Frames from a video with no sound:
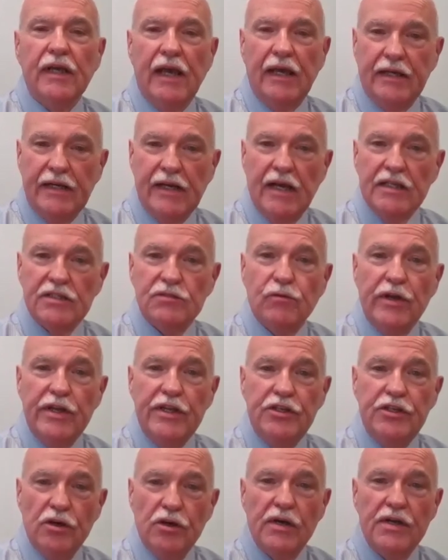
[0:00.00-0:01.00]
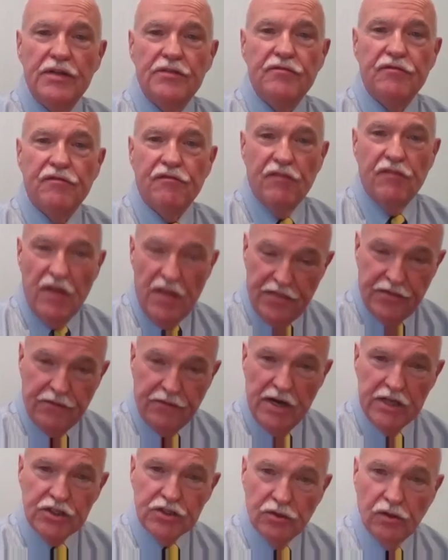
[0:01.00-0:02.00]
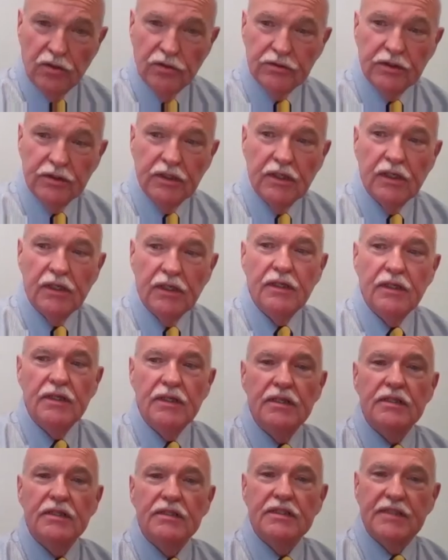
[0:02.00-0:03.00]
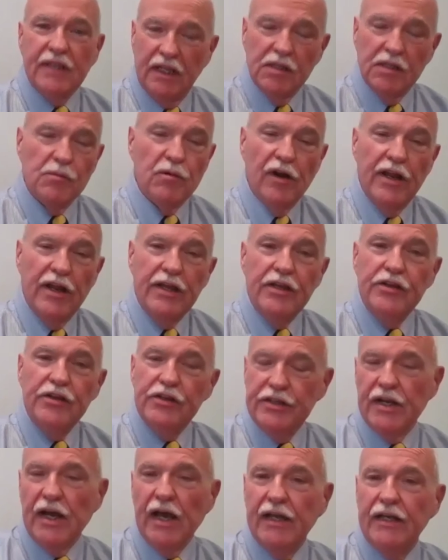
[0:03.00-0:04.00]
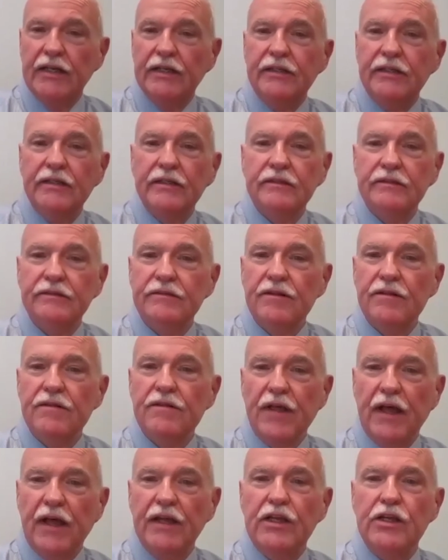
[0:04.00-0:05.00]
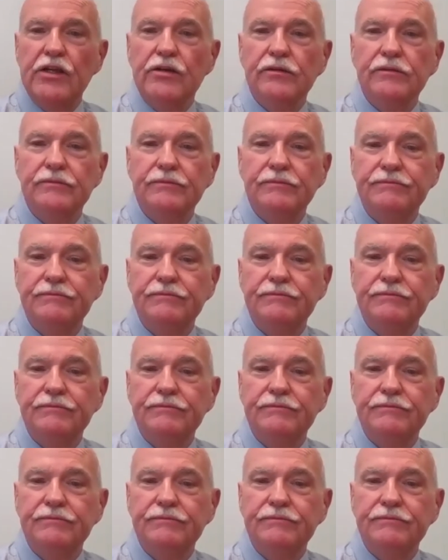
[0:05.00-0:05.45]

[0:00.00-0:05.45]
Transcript: And as we do it, Threshold, celebrate United. Thank you.